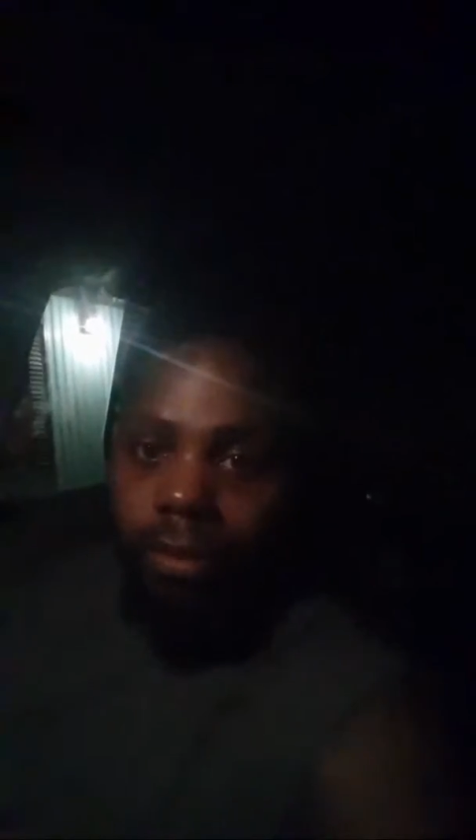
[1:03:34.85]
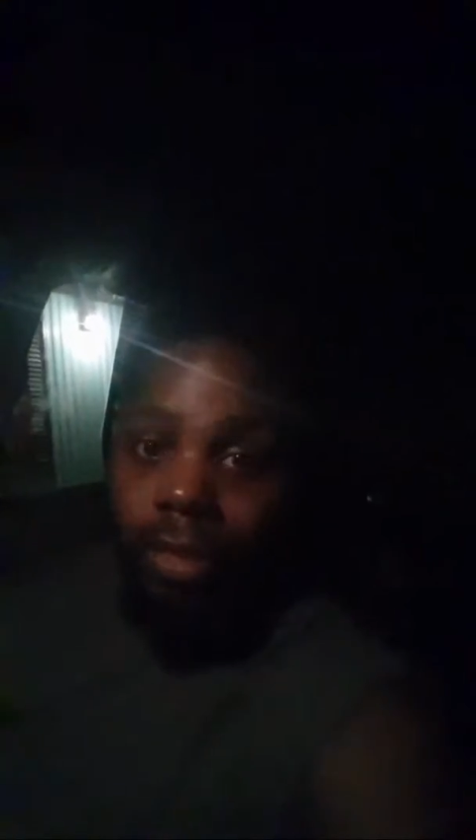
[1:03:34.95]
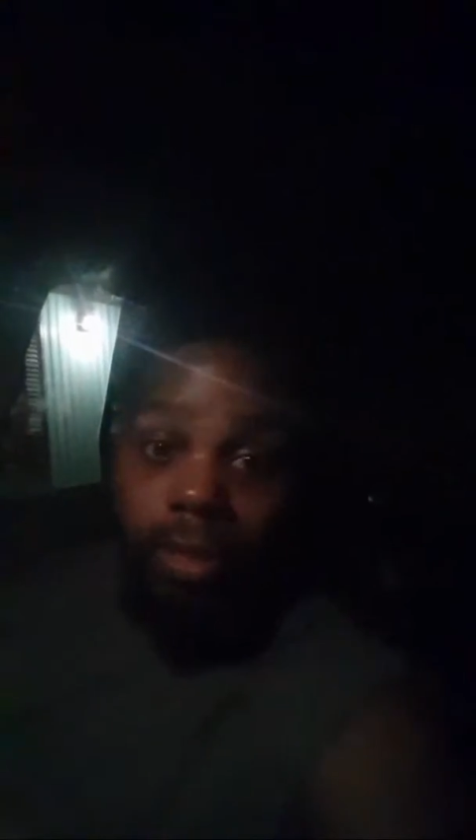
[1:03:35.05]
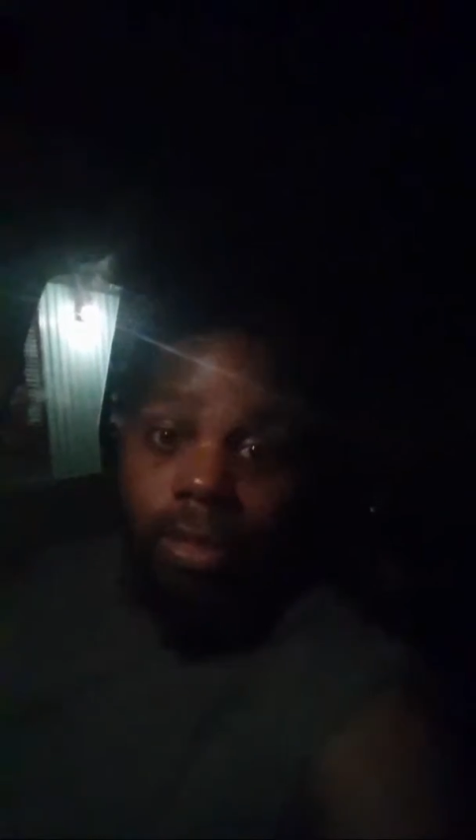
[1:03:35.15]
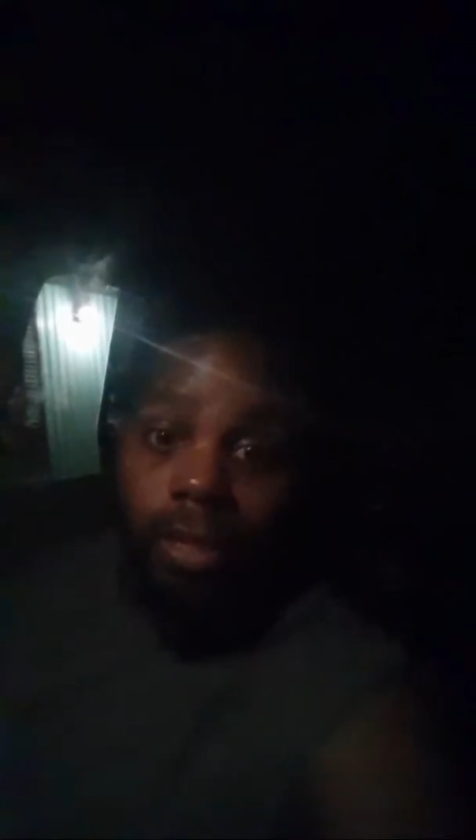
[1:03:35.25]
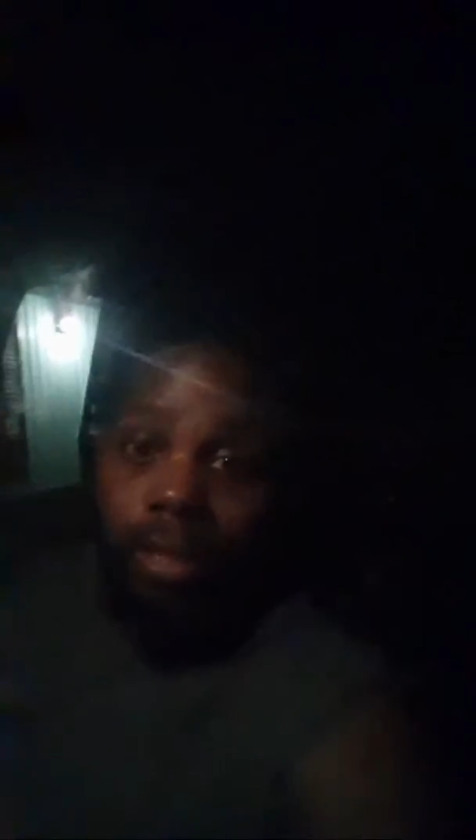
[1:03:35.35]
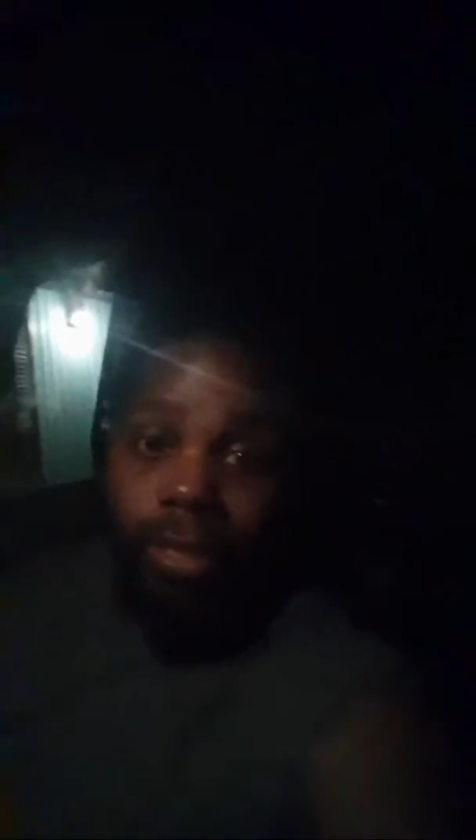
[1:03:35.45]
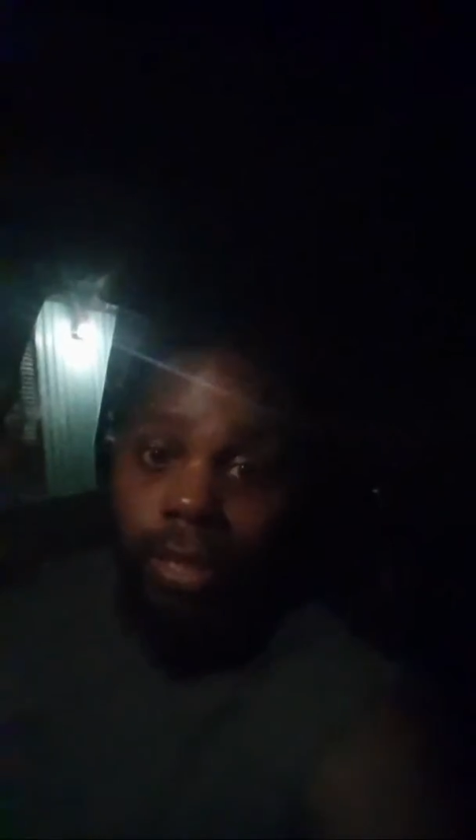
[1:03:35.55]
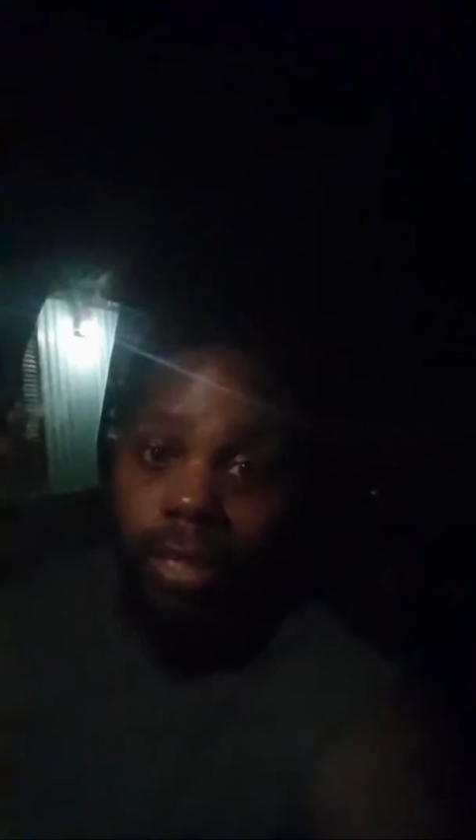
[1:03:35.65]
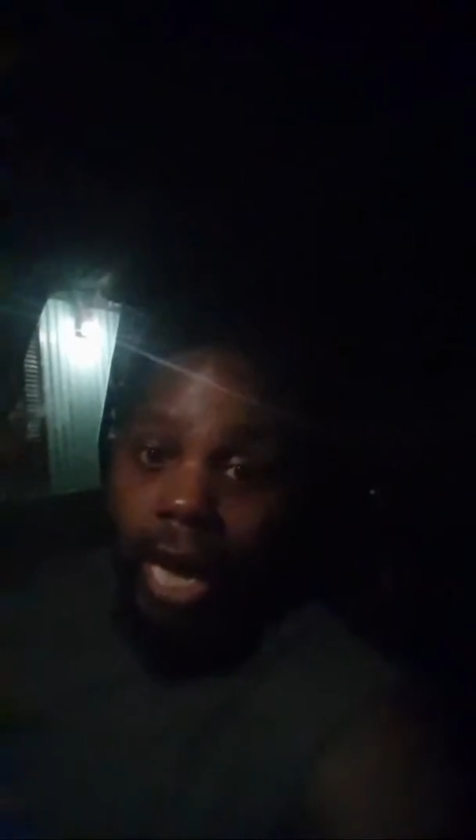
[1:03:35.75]
This is
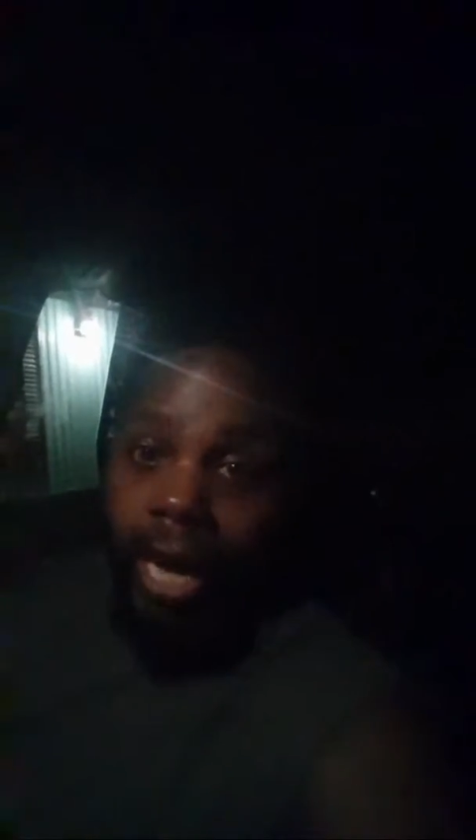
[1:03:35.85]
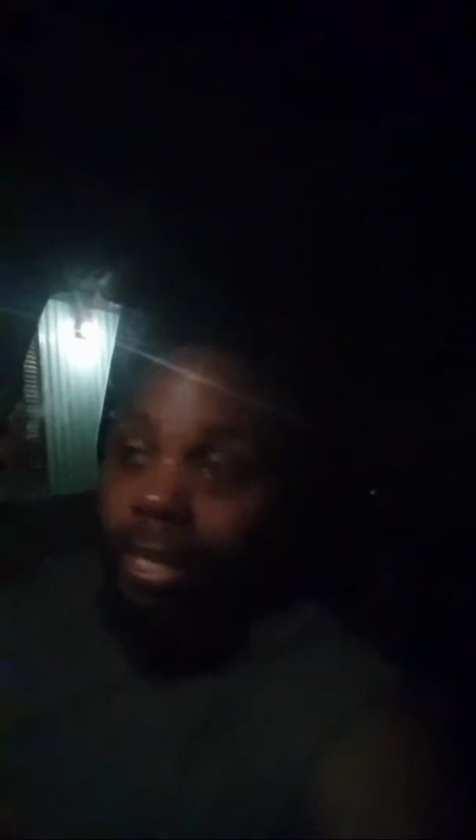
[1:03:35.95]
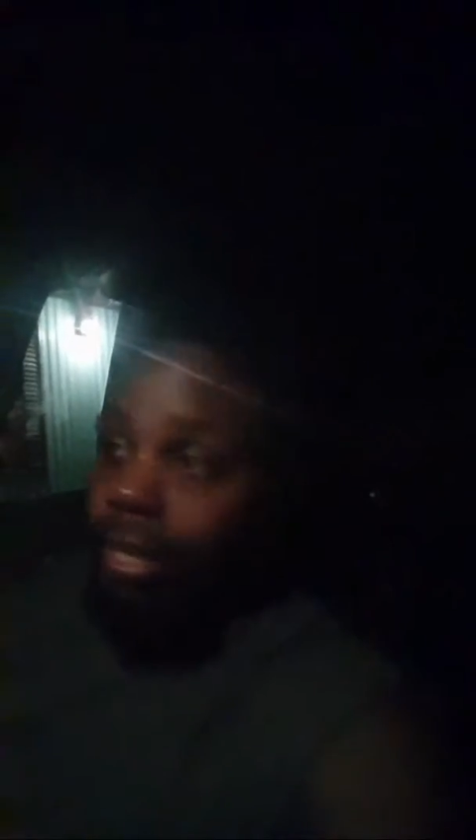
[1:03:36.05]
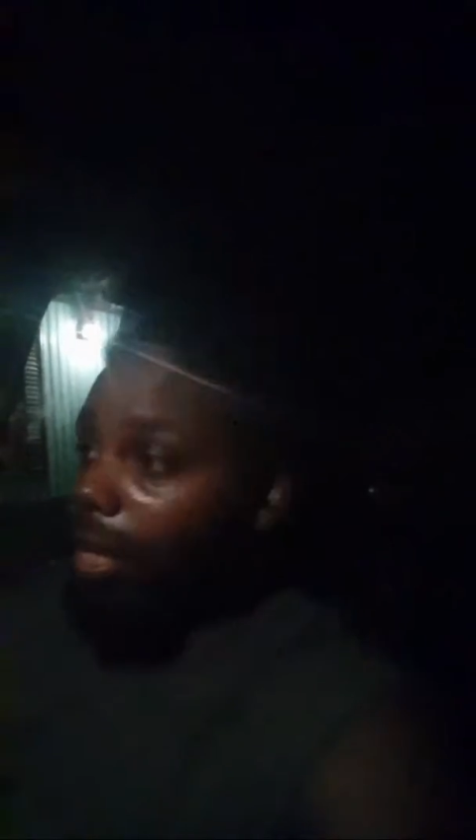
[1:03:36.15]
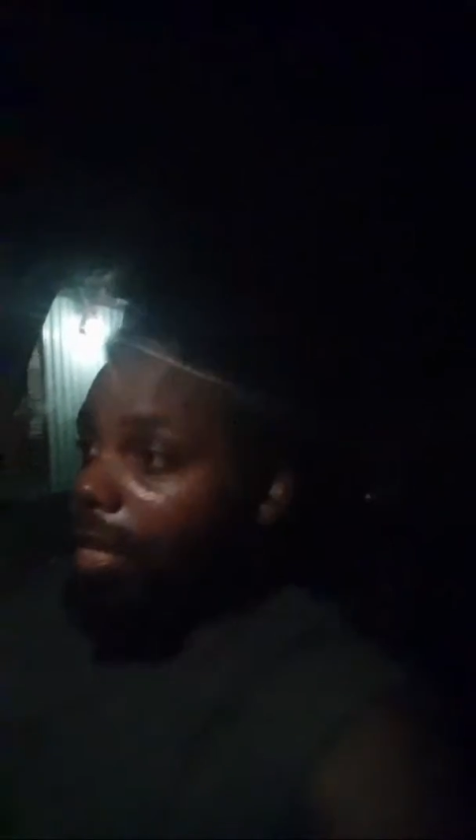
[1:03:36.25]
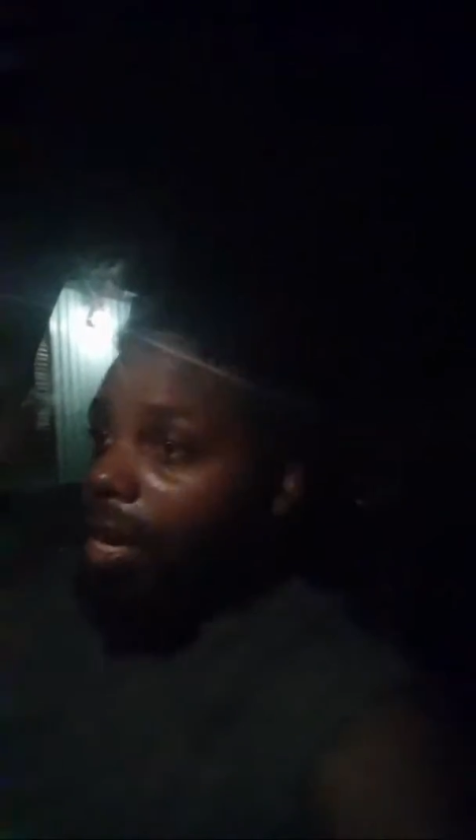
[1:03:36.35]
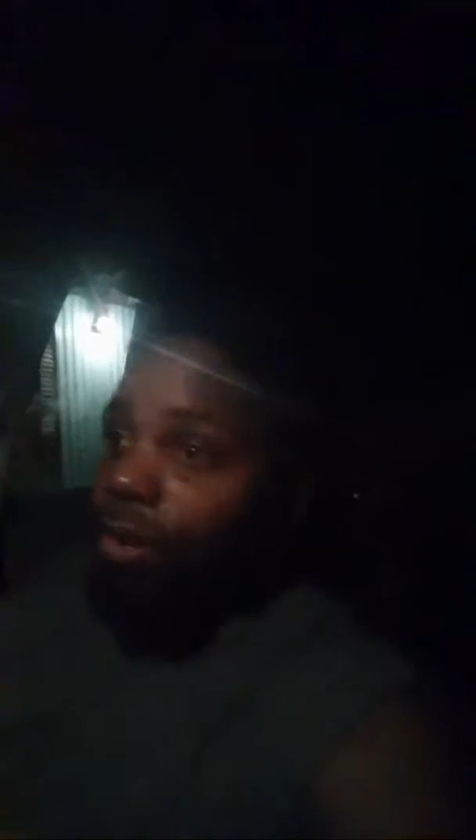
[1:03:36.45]
just how the shit go,